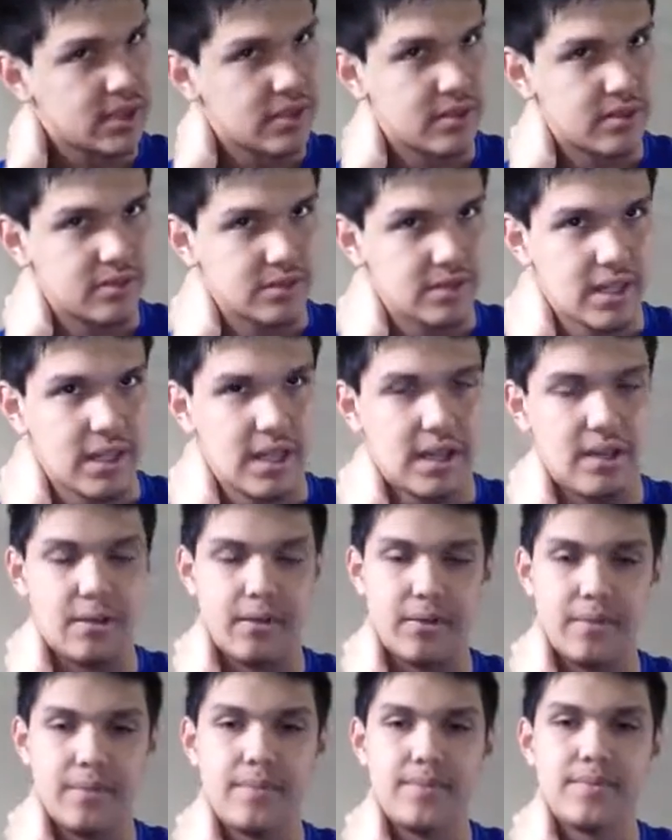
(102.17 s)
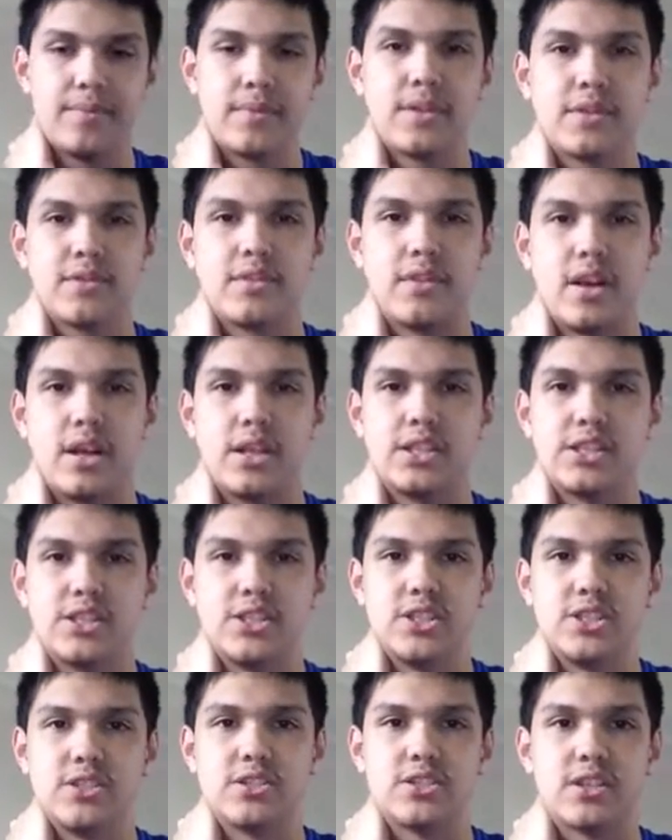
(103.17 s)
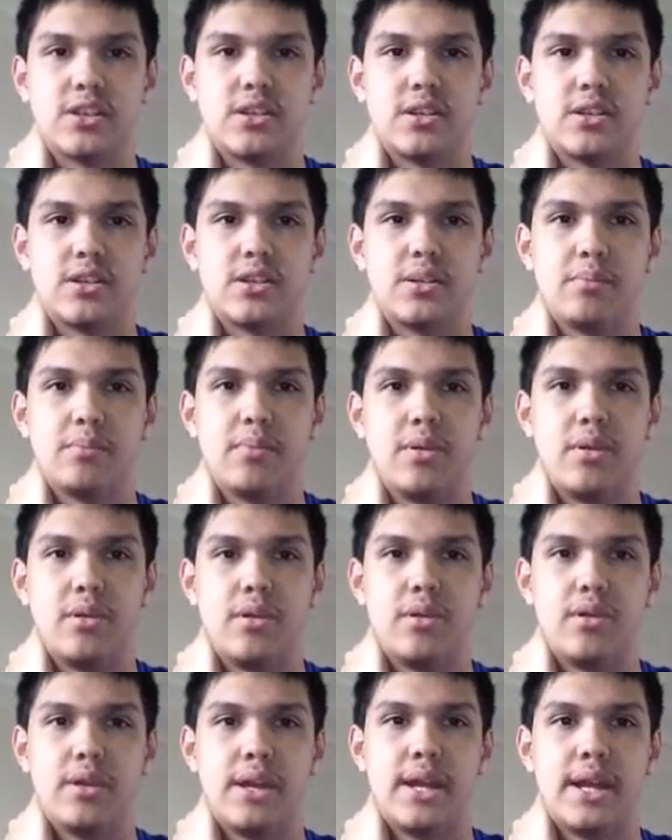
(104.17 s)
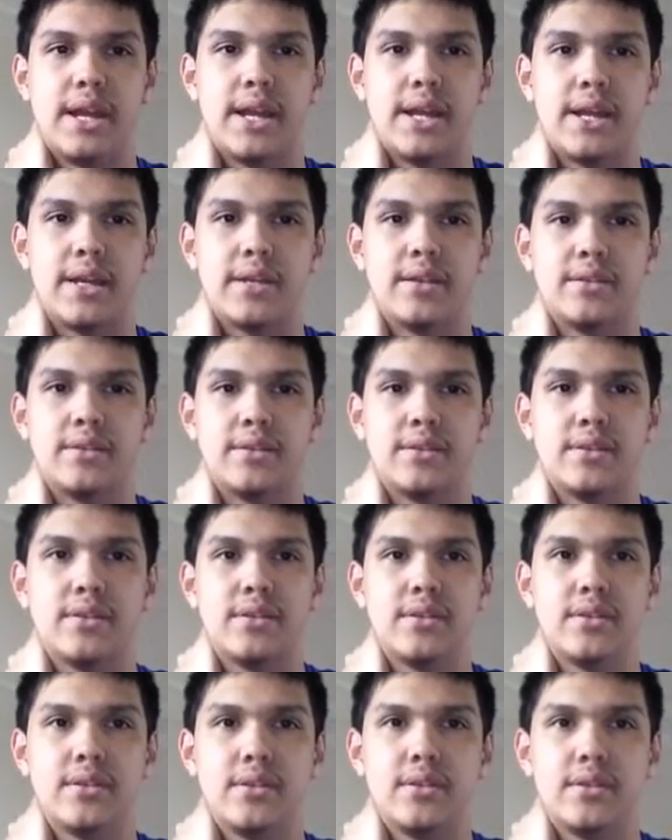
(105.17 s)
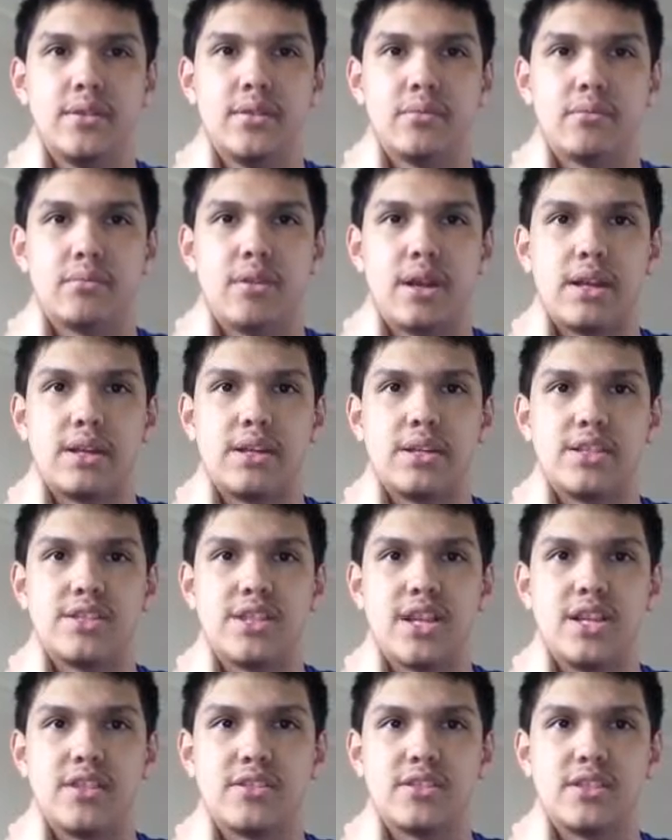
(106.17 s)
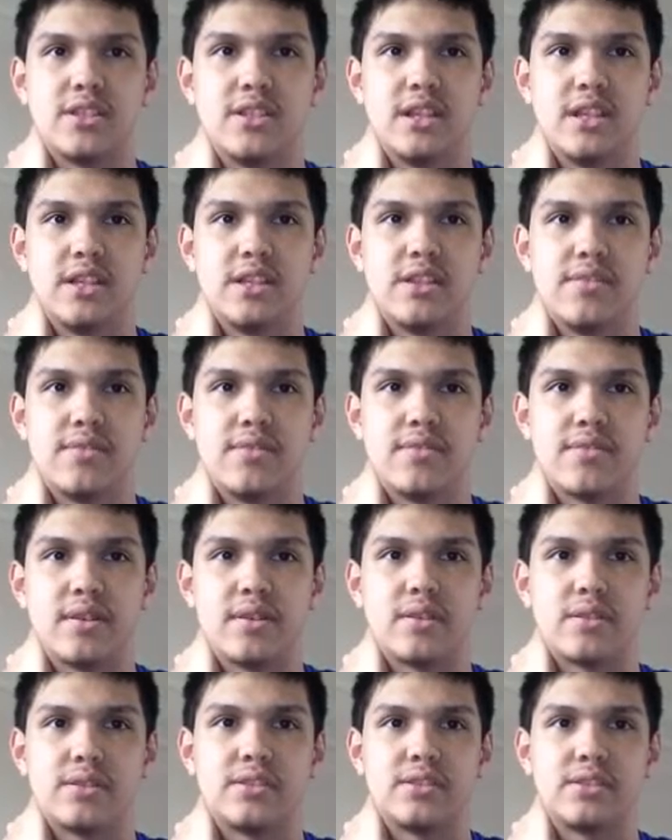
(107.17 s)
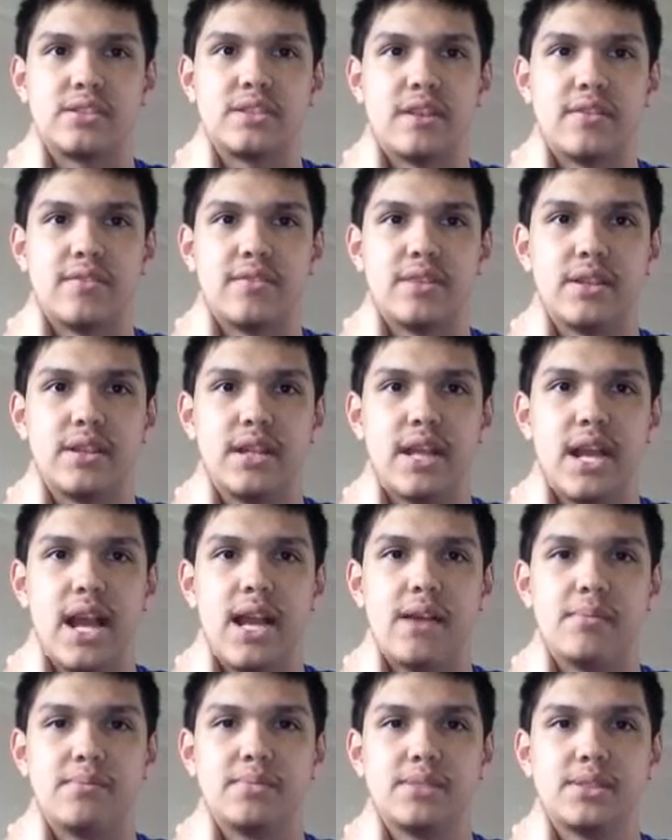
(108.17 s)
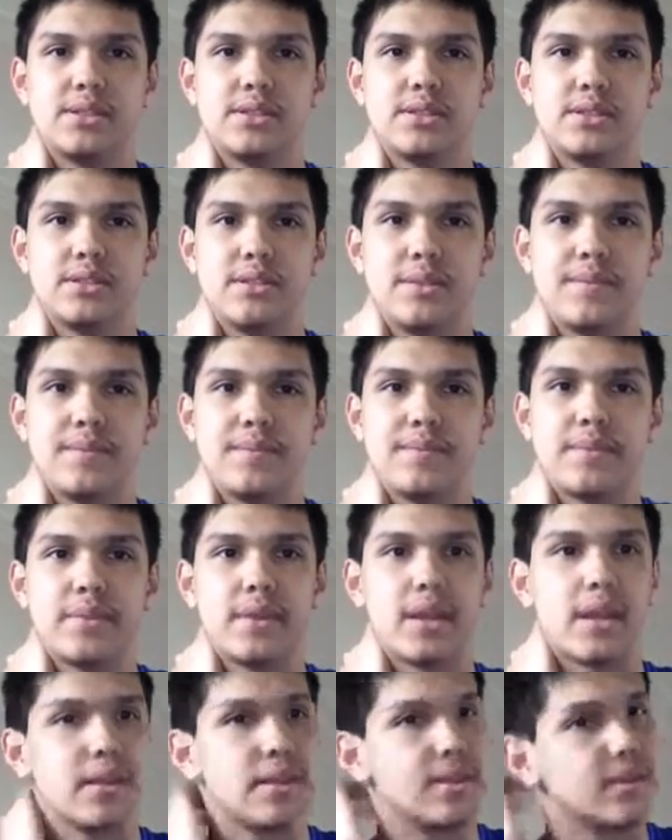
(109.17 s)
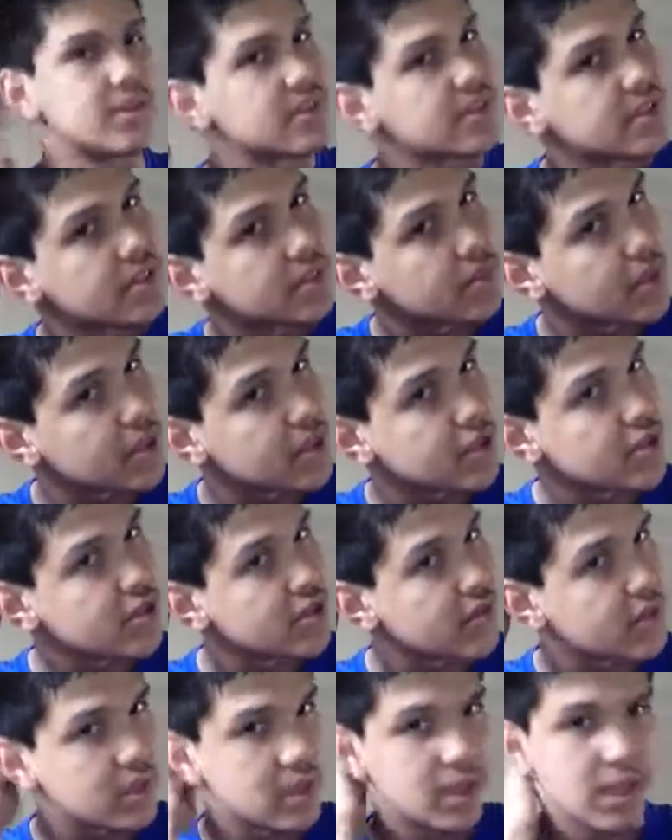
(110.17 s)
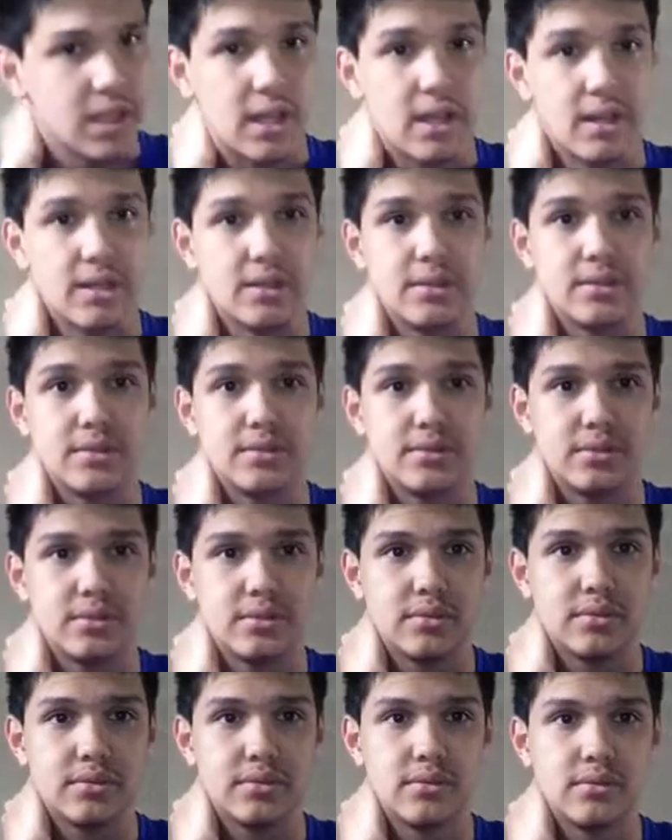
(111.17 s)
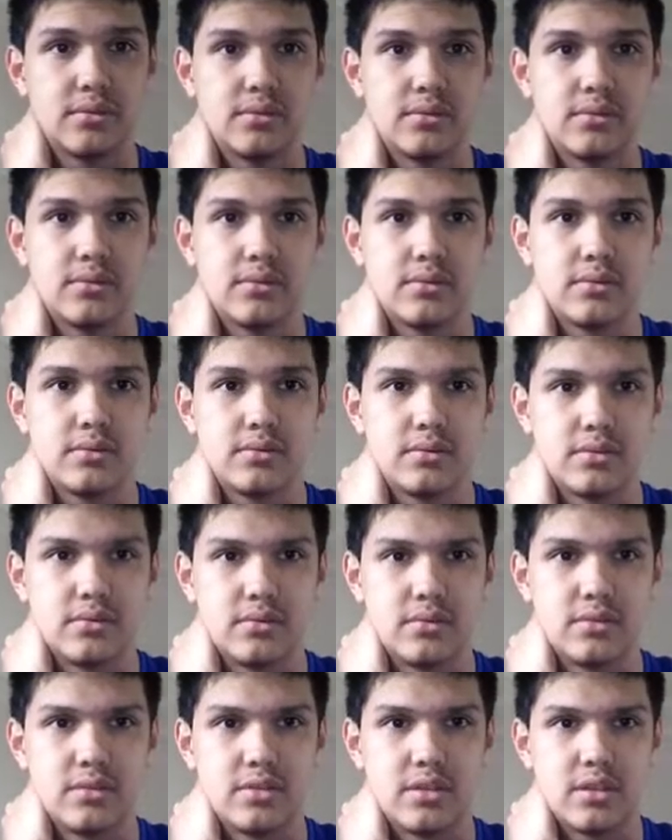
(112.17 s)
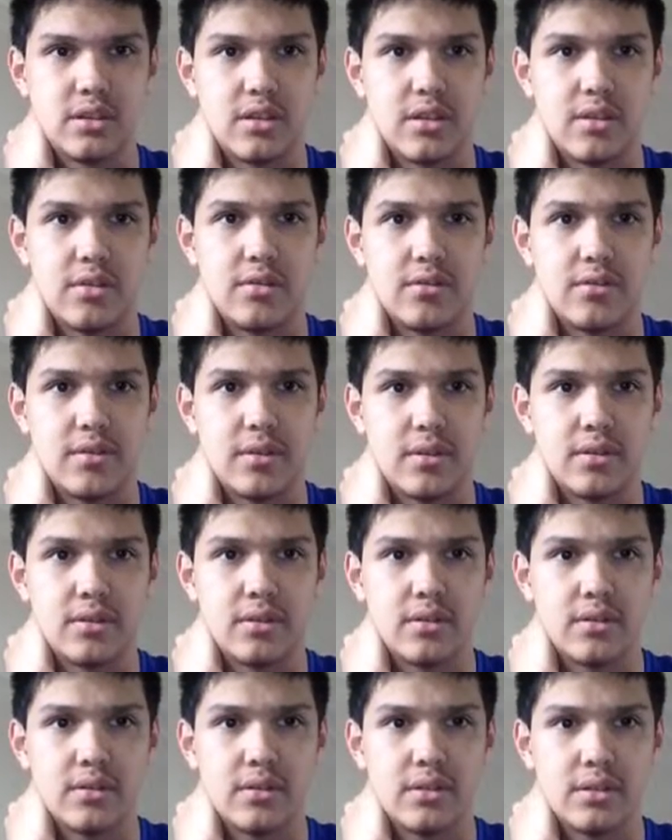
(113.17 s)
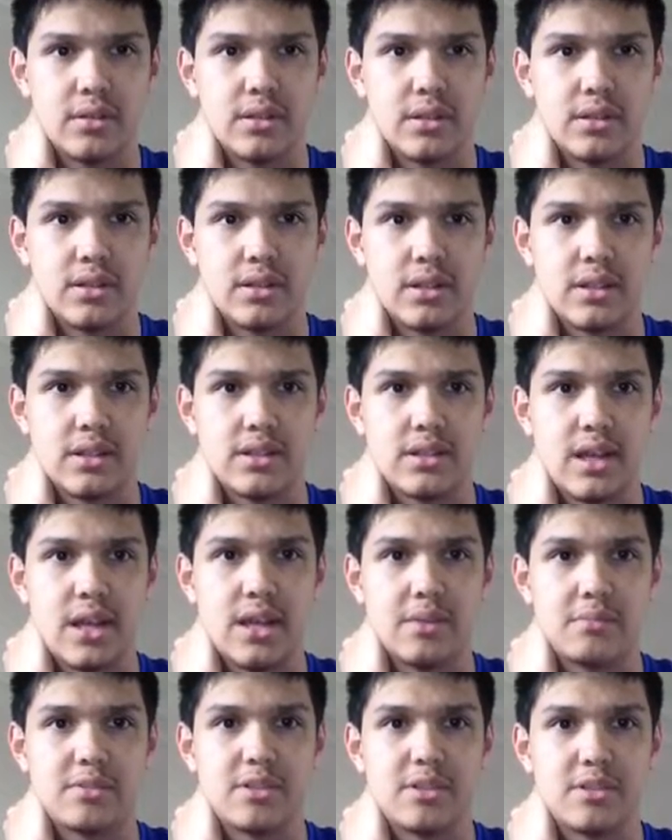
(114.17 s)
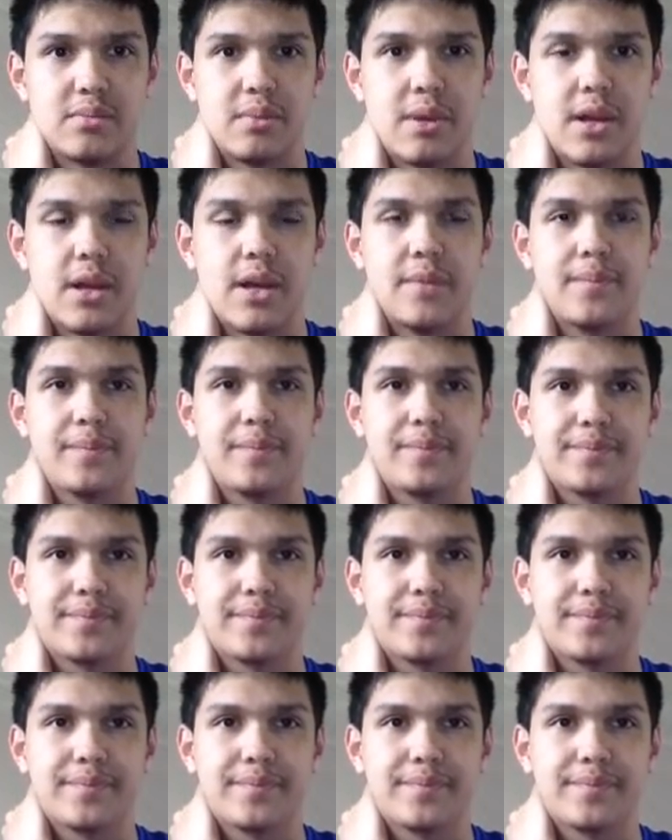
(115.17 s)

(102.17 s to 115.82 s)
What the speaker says: So Austin Dillon started on the pole, and Brad Keselowski led the first 7 laps. Then his teammate Joey Logano took over the top spot.